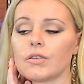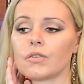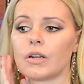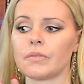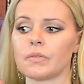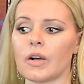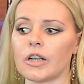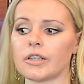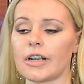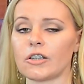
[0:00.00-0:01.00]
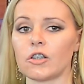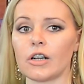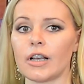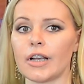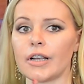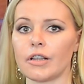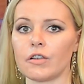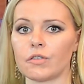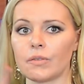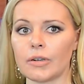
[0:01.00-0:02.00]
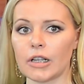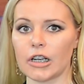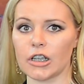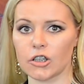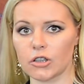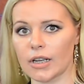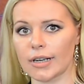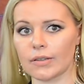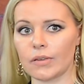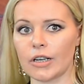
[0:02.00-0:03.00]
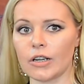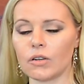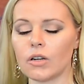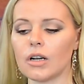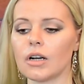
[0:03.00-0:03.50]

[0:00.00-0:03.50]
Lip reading: from Moscow to LA and then from LA to Sacramento,